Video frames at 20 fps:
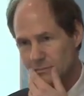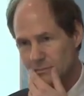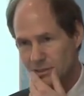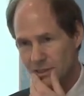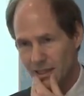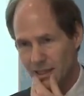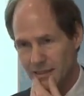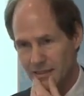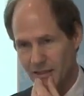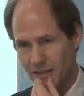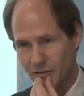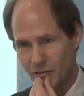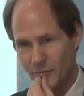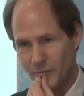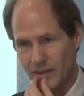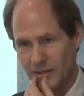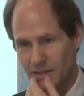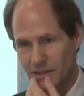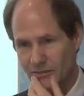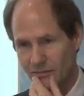Shall I tell you
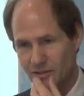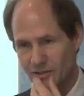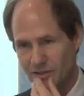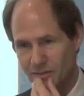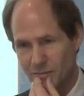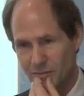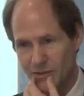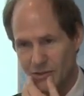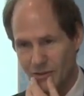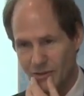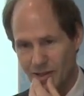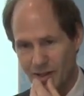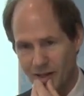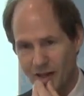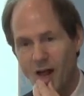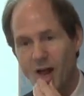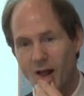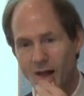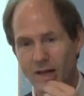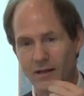about the invisible
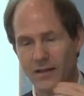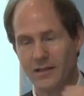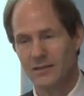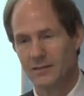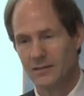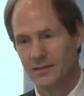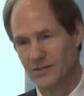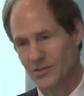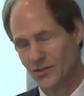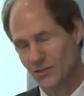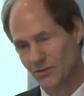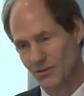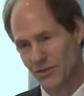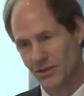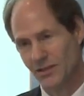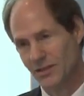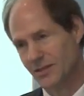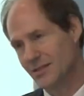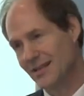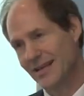gorilla? There's a
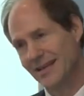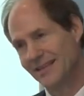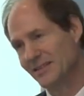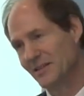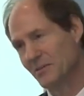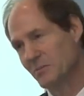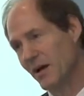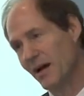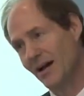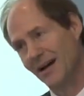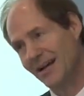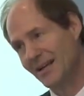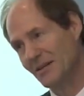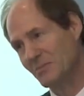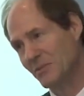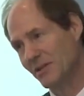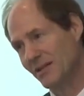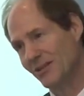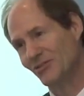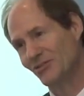gorilla standing behind
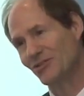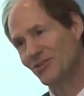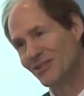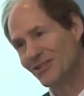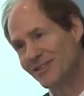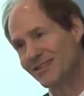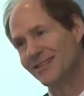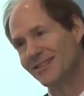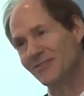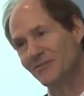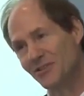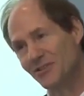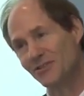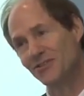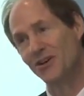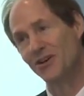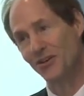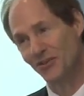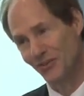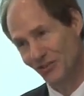me and you didn't even
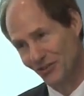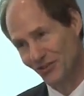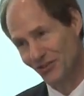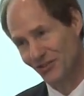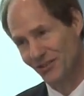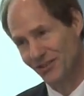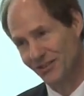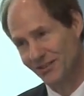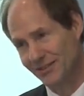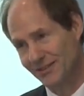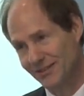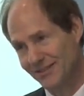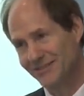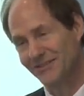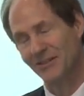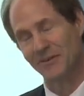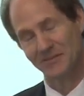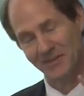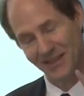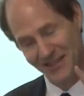notice.
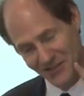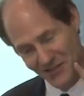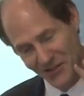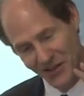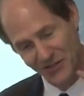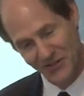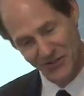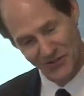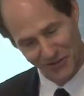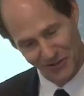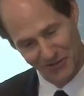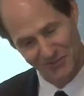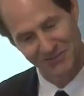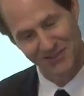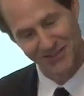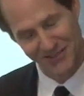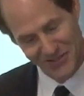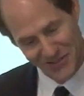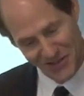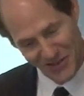No, that's not true.
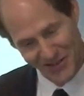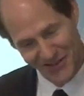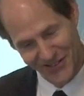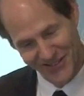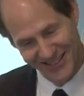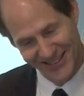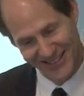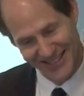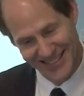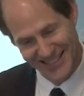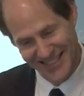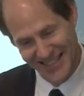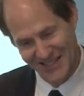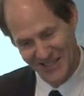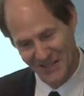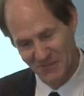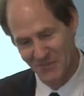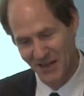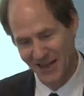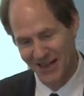There's no gorilla
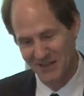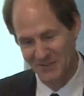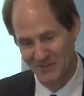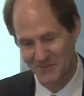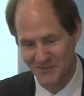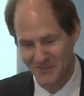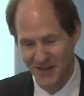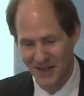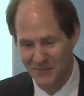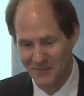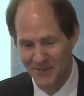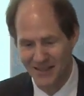standing behind me.